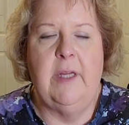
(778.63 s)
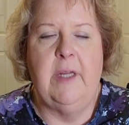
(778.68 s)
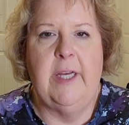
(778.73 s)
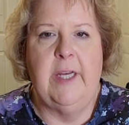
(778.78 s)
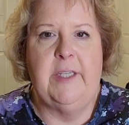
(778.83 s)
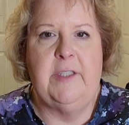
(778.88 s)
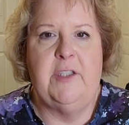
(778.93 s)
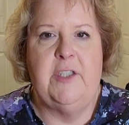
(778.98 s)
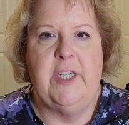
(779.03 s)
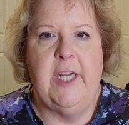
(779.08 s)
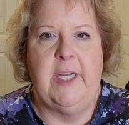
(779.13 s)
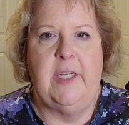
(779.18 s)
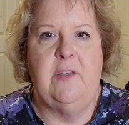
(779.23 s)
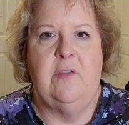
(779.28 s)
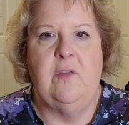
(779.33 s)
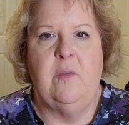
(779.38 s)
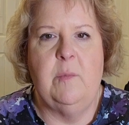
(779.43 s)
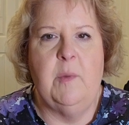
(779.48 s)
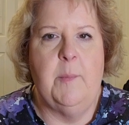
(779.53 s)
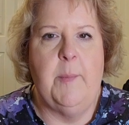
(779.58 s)

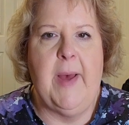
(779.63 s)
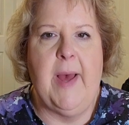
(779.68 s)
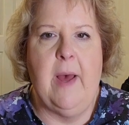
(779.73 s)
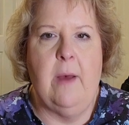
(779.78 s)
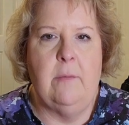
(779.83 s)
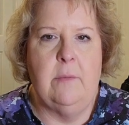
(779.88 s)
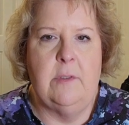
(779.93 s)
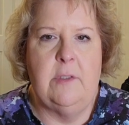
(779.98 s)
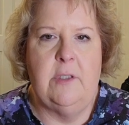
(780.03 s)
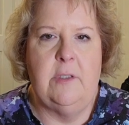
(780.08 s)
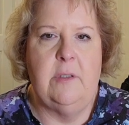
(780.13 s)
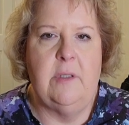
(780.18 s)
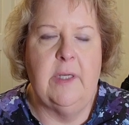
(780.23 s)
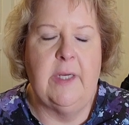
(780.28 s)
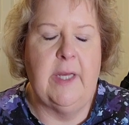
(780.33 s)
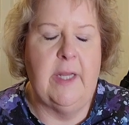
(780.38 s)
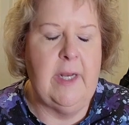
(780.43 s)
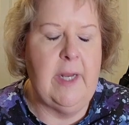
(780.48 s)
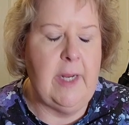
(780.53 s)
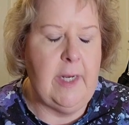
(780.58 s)
exchange from the pound to the
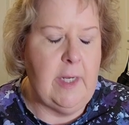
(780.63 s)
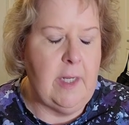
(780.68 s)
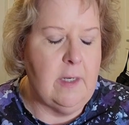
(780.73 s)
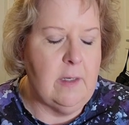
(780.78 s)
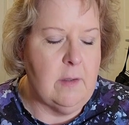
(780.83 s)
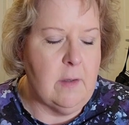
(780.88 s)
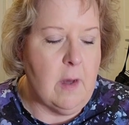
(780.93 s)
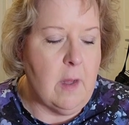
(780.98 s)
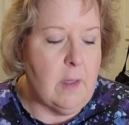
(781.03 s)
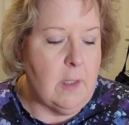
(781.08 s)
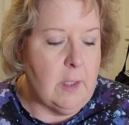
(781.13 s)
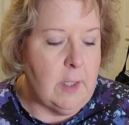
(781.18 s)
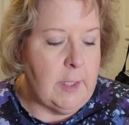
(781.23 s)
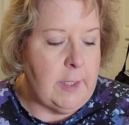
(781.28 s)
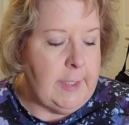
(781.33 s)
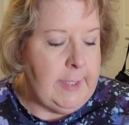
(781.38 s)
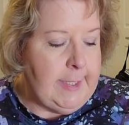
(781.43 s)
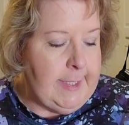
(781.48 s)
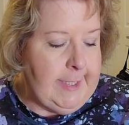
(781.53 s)
Canadian dollar.